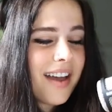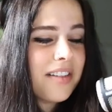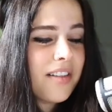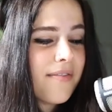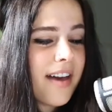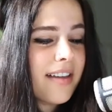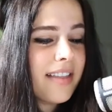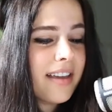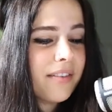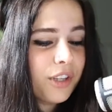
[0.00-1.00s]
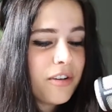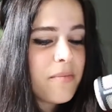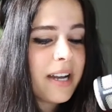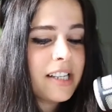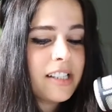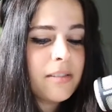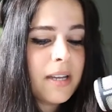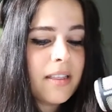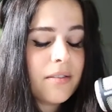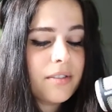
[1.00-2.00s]
I love that. That really reminds
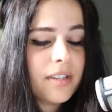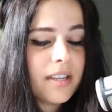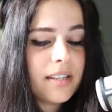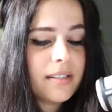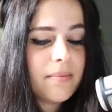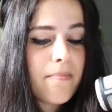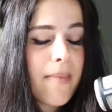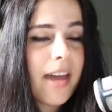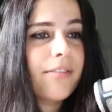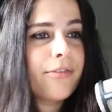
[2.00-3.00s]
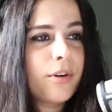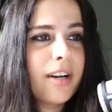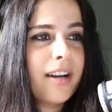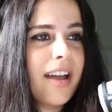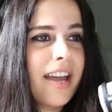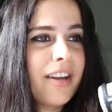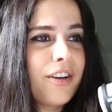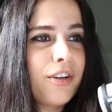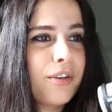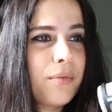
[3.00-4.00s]
me, there was this metaphor I
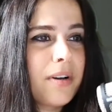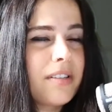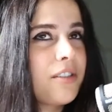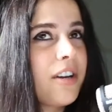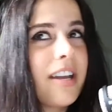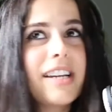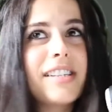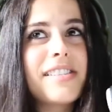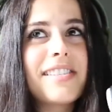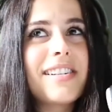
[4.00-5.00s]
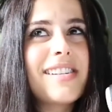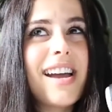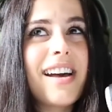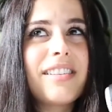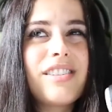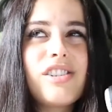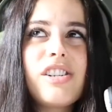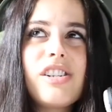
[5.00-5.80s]
heard once, or I guess it's an analogy.